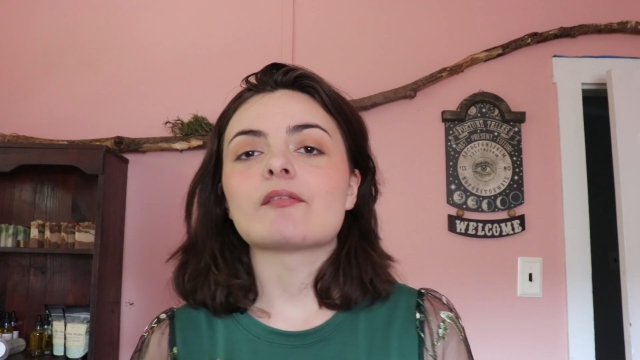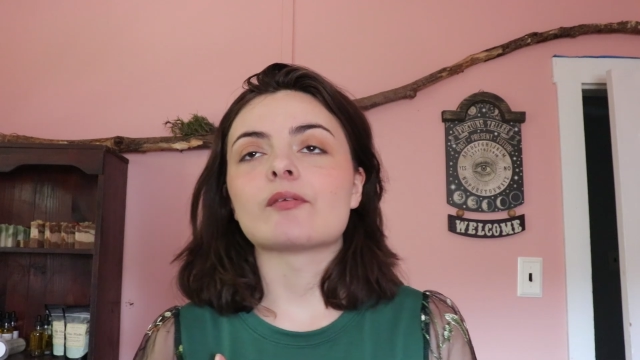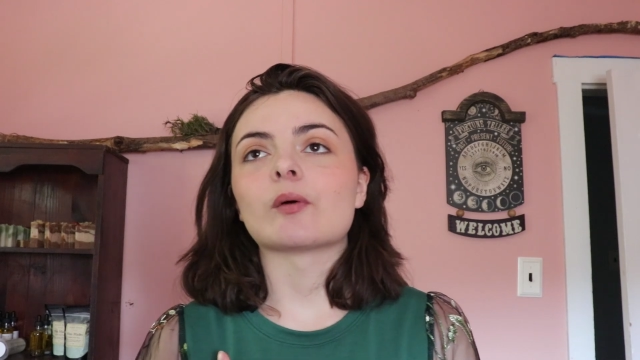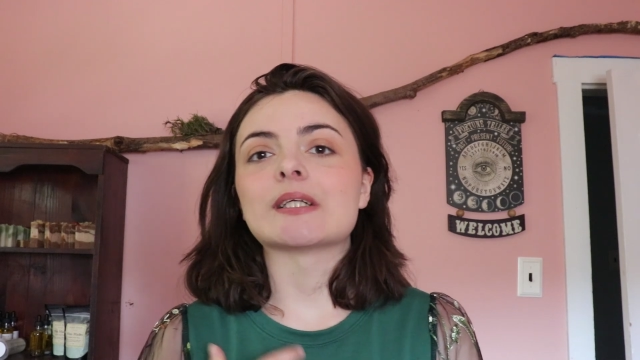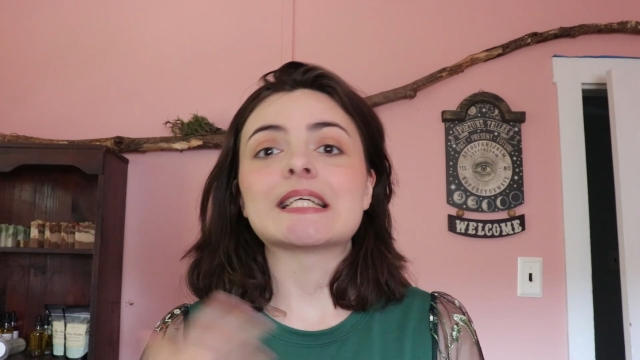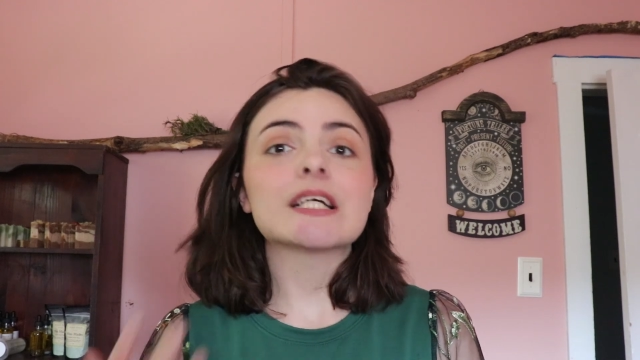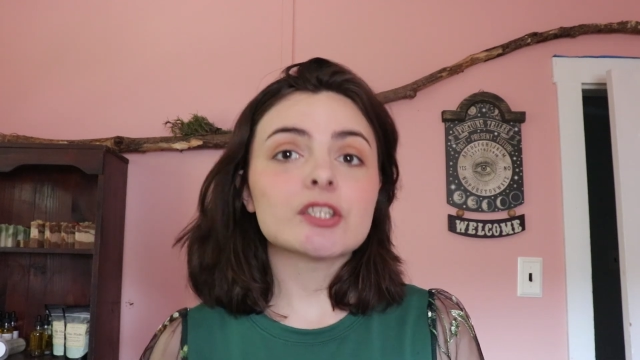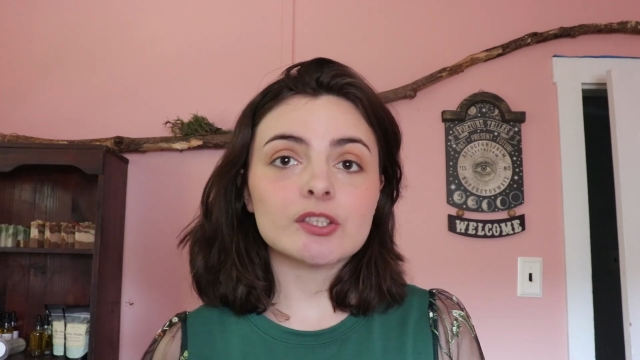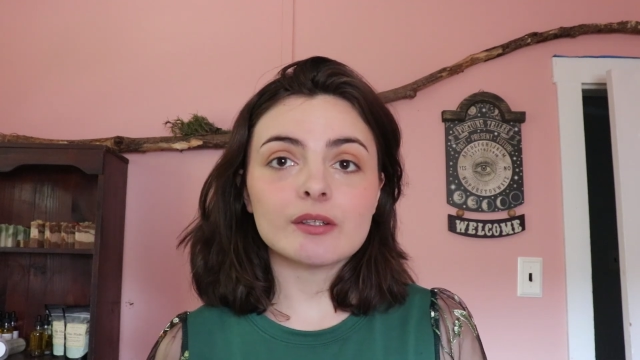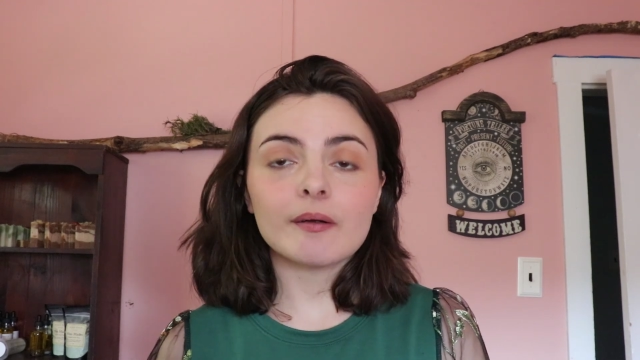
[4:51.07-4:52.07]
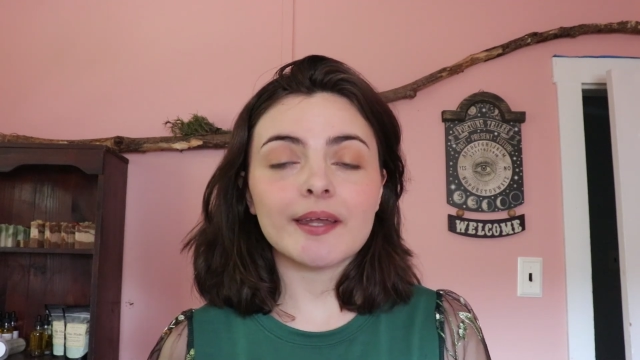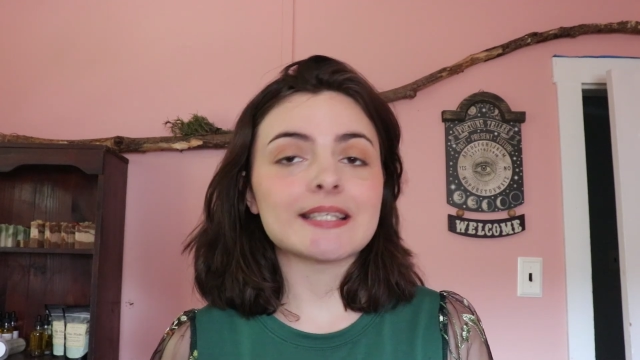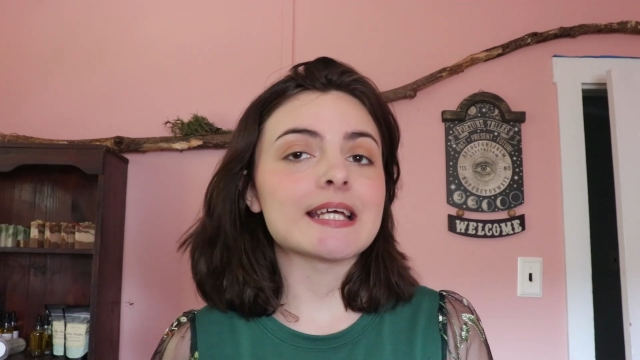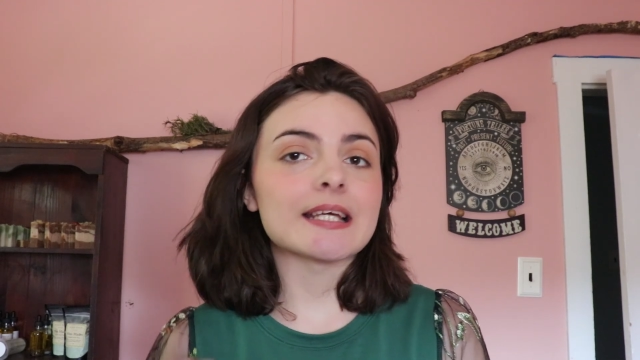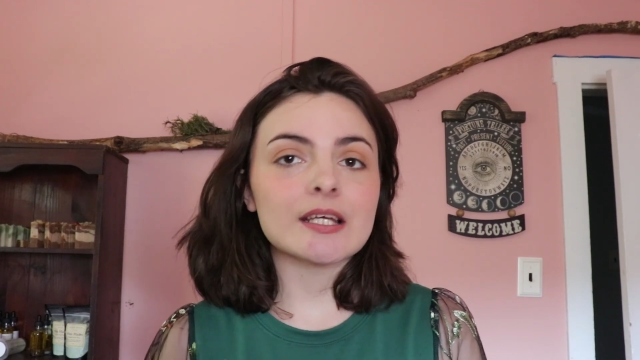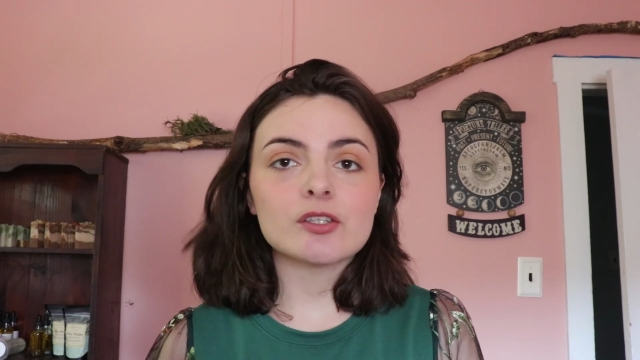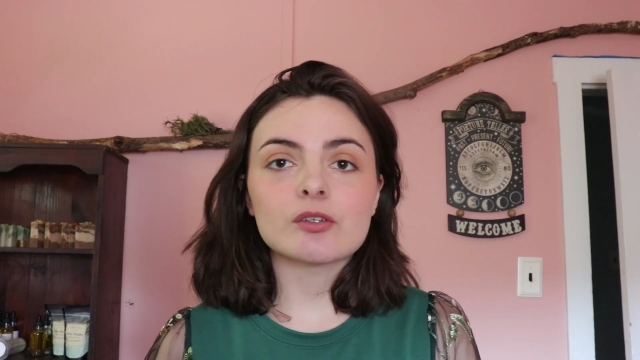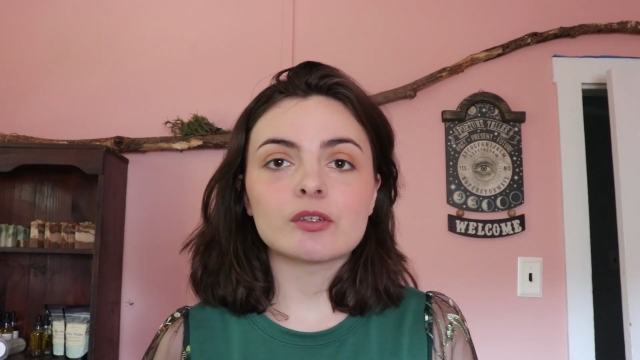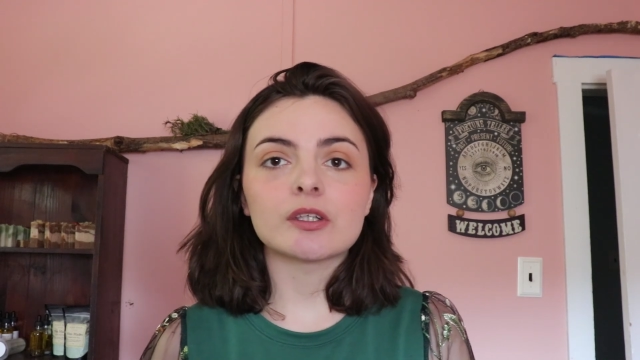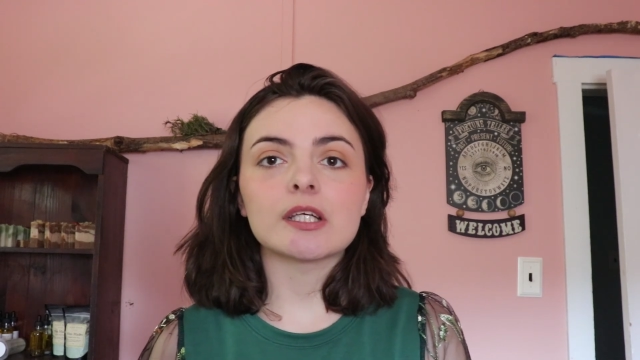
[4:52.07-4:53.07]
for tinctures to take
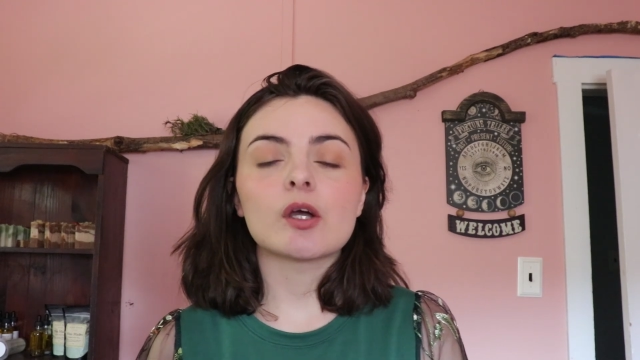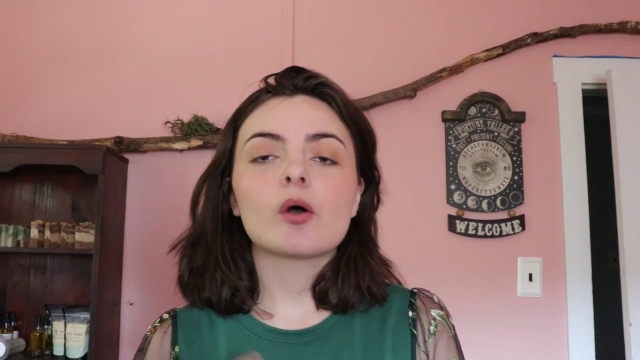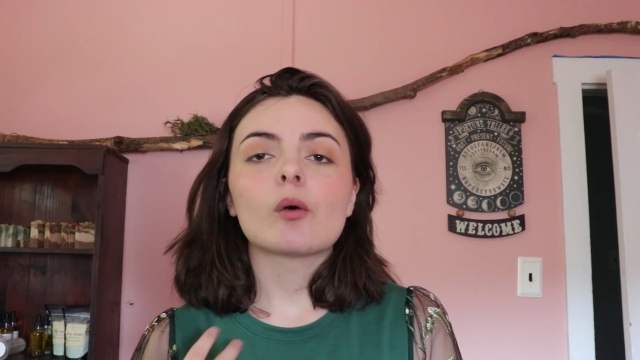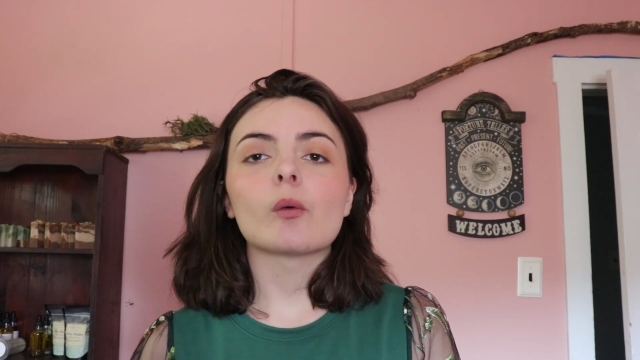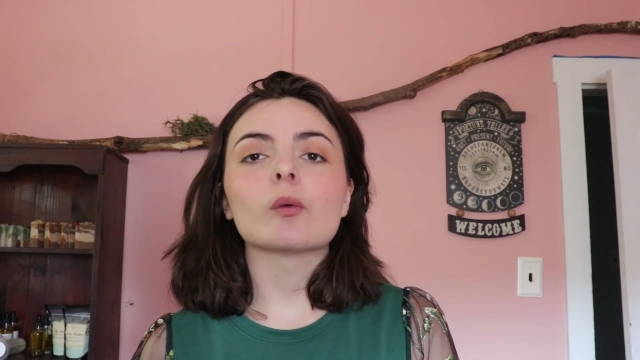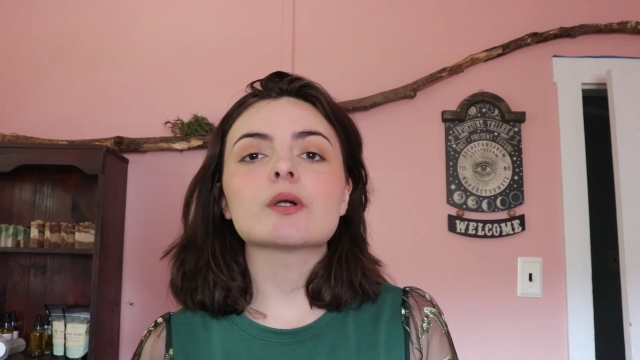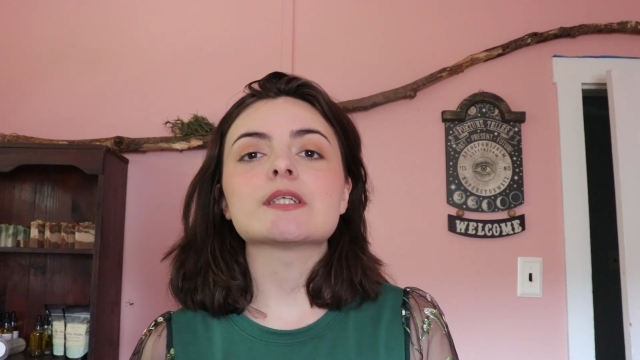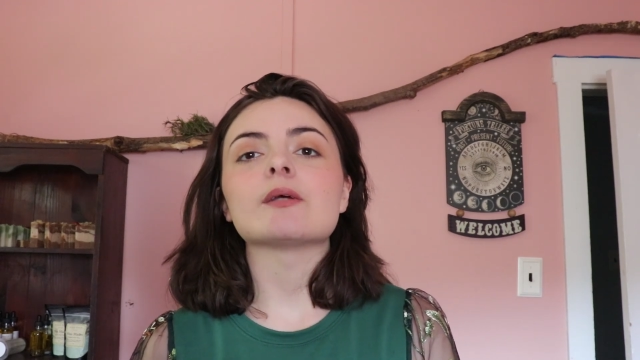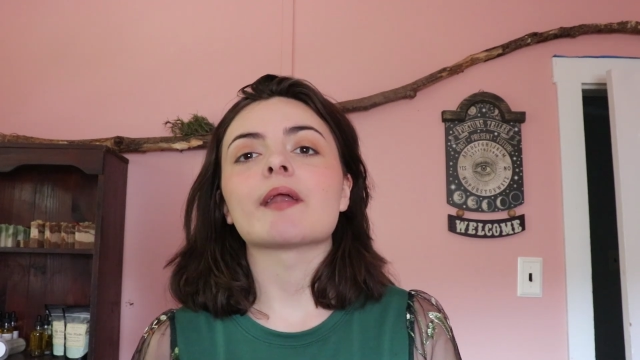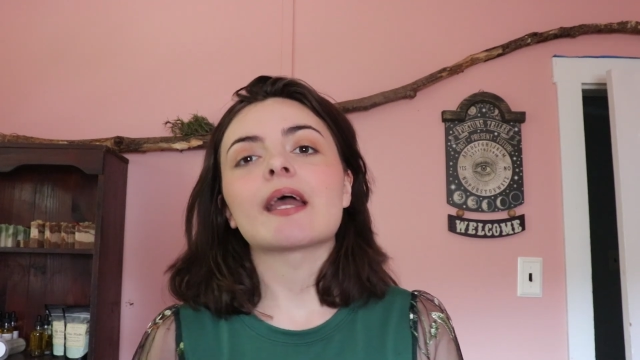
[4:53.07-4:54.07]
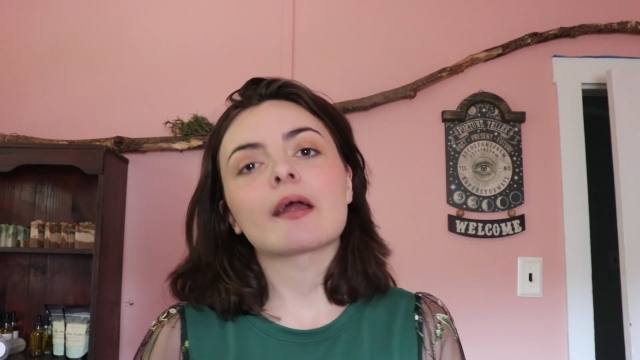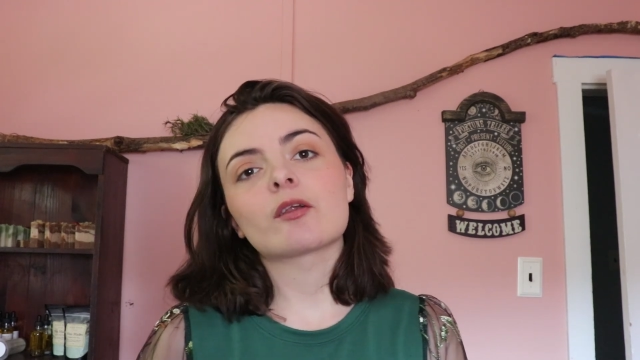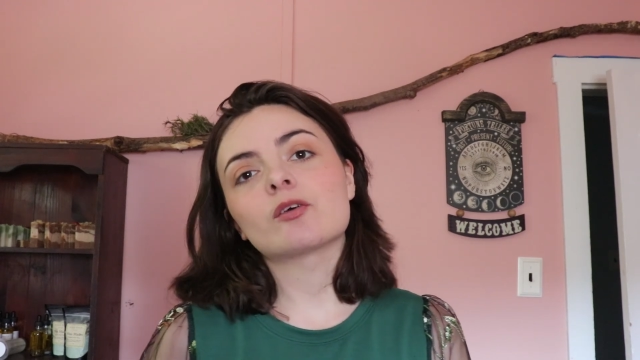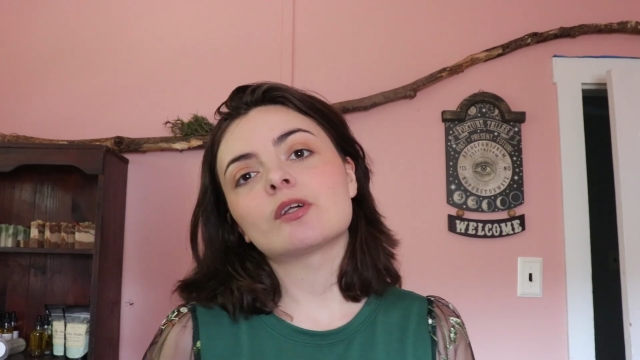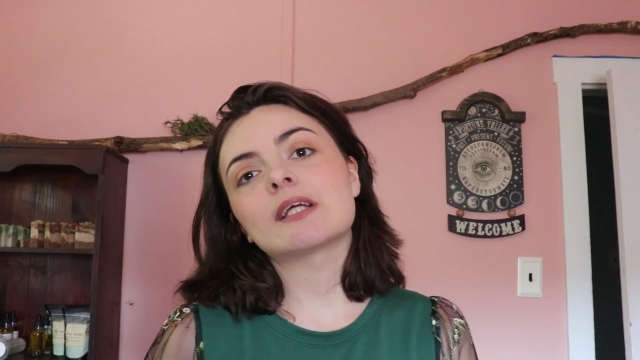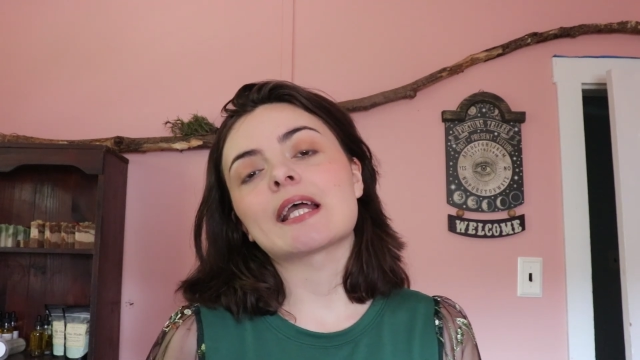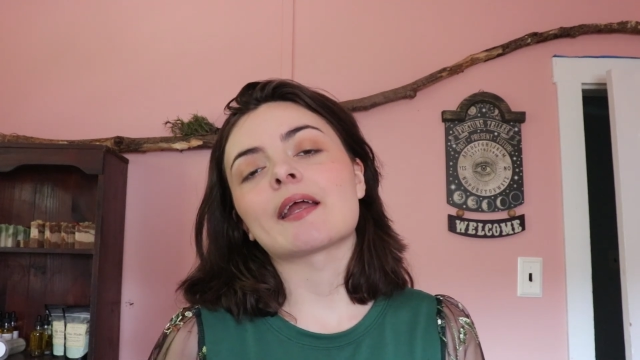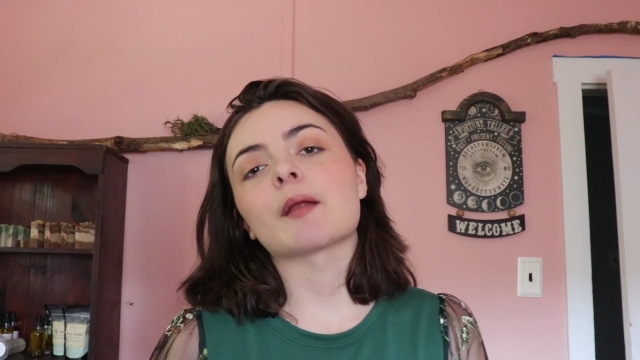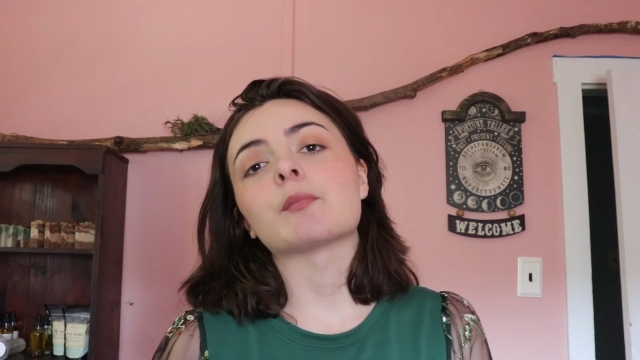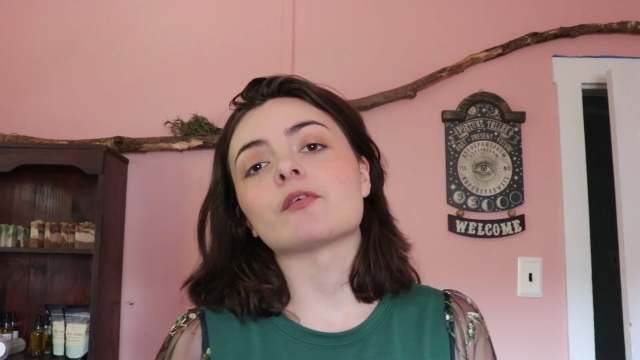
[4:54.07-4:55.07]
internally or to use externally
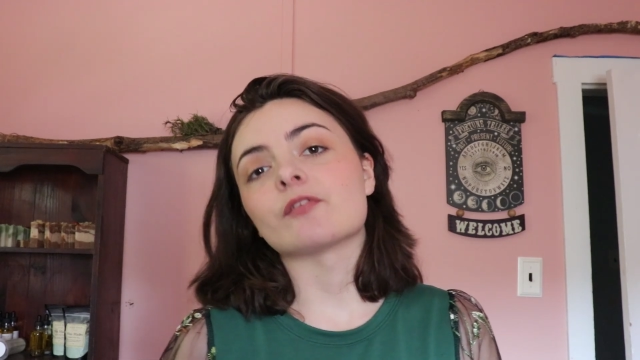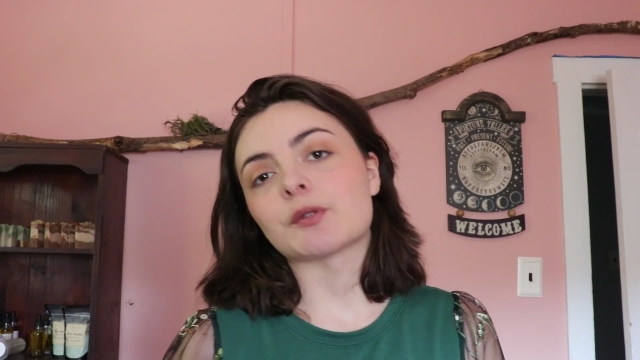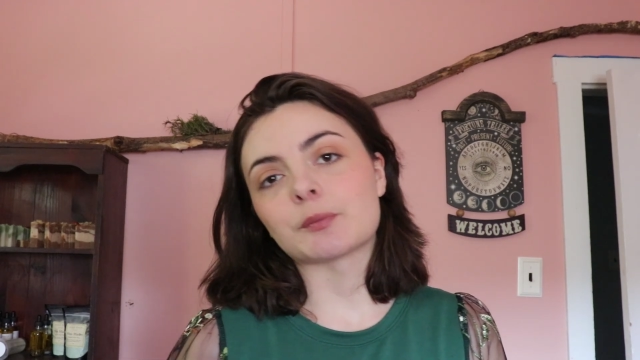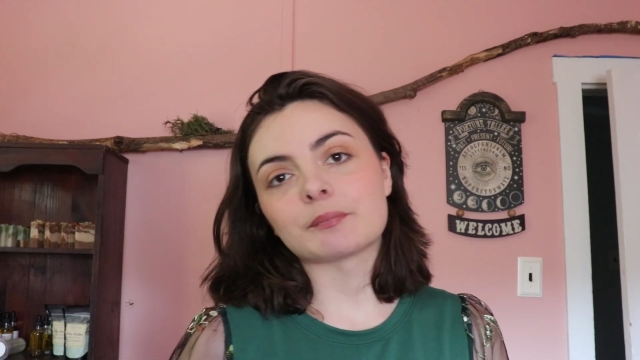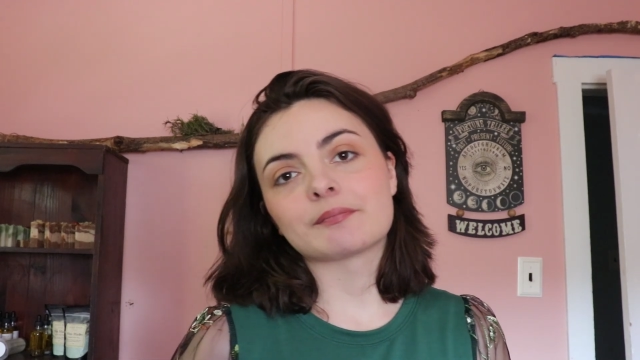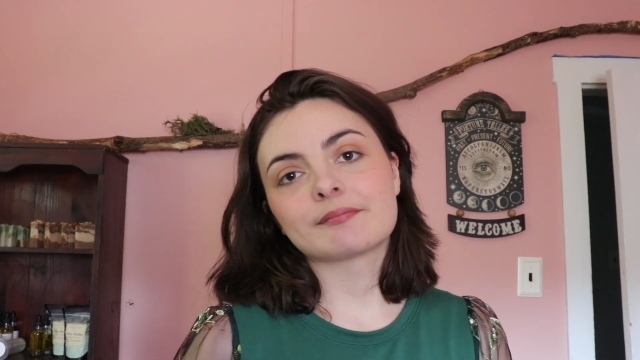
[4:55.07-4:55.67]
as a perfume.